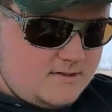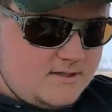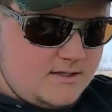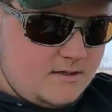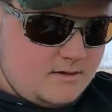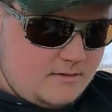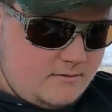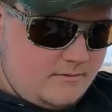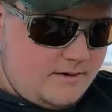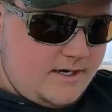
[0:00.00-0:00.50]

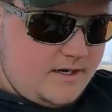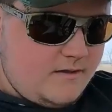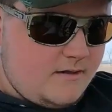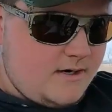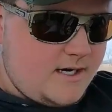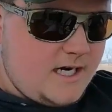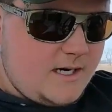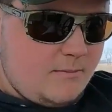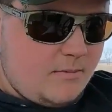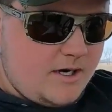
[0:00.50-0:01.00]
So we
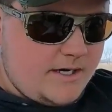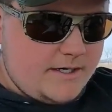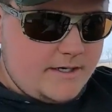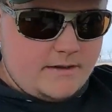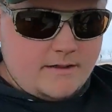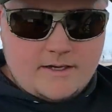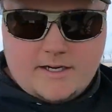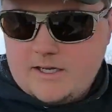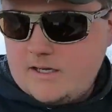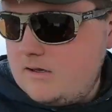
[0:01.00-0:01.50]
either gotta bring it
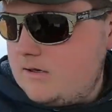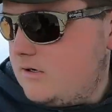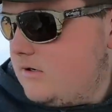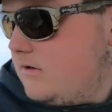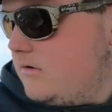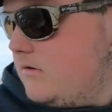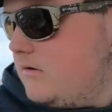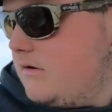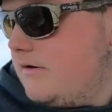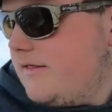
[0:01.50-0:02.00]
to the
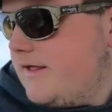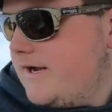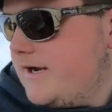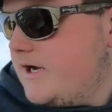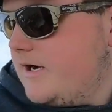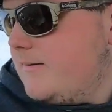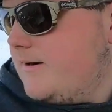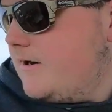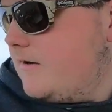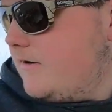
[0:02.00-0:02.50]
dealer or
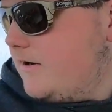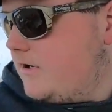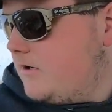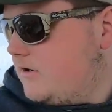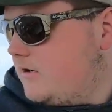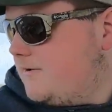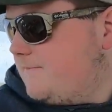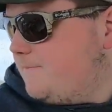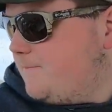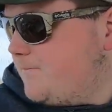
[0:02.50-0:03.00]
they come out and
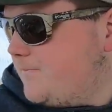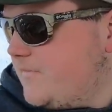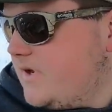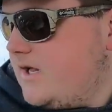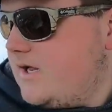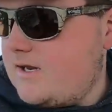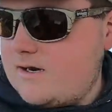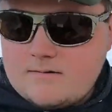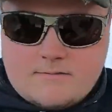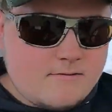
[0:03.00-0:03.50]
do it,
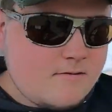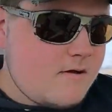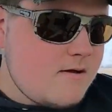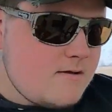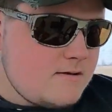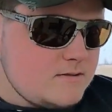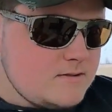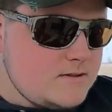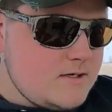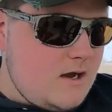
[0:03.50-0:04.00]

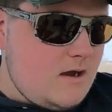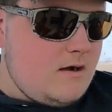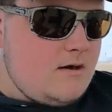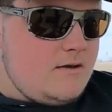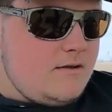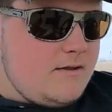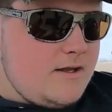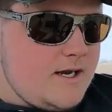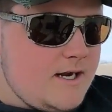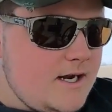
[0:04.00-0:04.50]

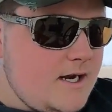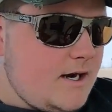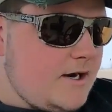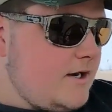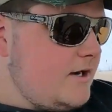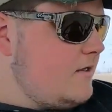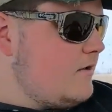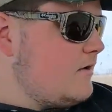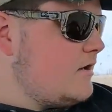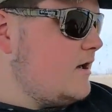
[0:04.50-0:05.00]
and they
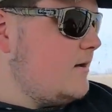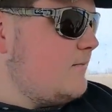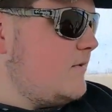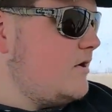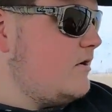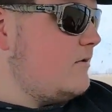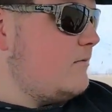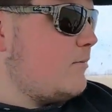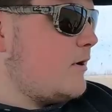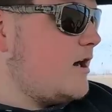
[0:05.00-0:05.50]
gotta either come
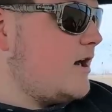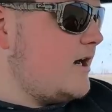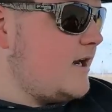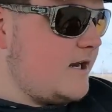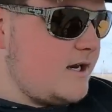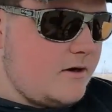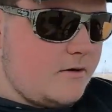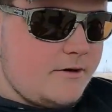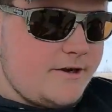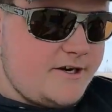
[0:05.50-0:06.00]
do it
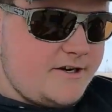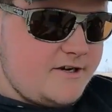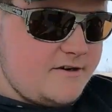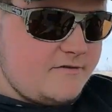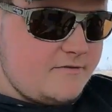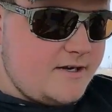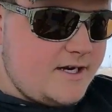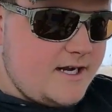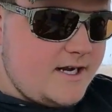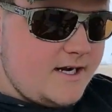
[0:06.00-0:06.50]
probably anyway,
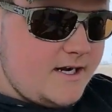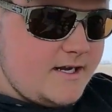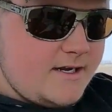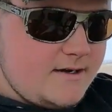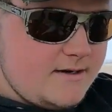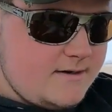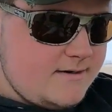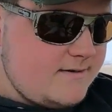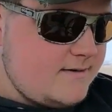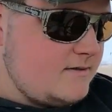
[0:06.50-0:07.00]
because we gotta
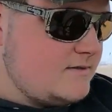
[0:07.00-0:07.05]
get